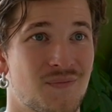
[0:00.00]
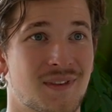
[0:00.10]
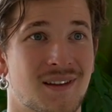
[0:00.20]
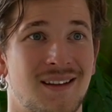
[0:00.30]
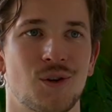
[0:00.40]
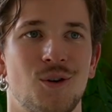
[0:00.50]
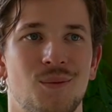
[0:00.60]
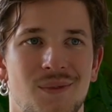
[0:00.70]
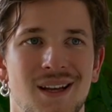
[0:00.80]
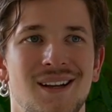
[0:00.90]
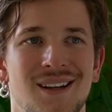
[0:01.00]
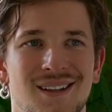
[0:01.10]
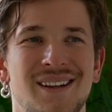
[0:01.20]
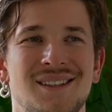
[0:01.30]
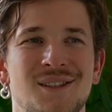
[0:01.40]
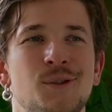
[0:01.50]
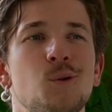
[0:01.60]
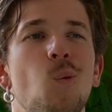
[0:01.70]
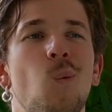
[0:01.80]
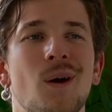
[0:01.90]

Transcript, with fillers: Mm. So there's this